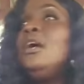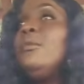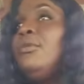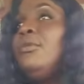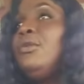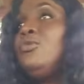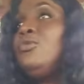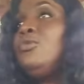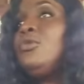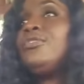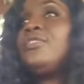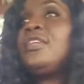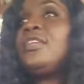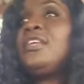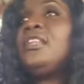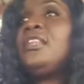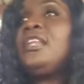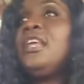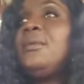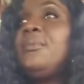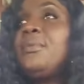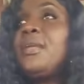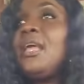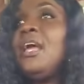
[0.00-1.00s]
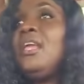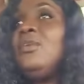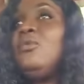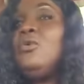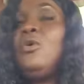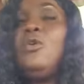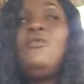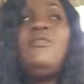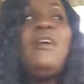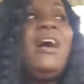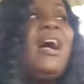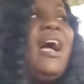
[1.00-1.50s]
Me know, say them can
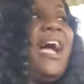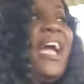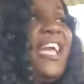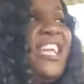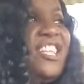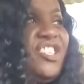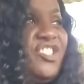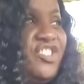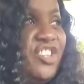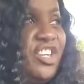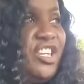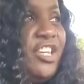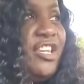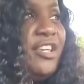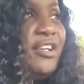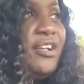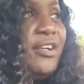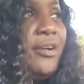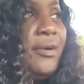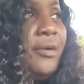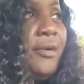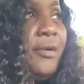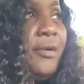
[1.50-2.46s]
over IG.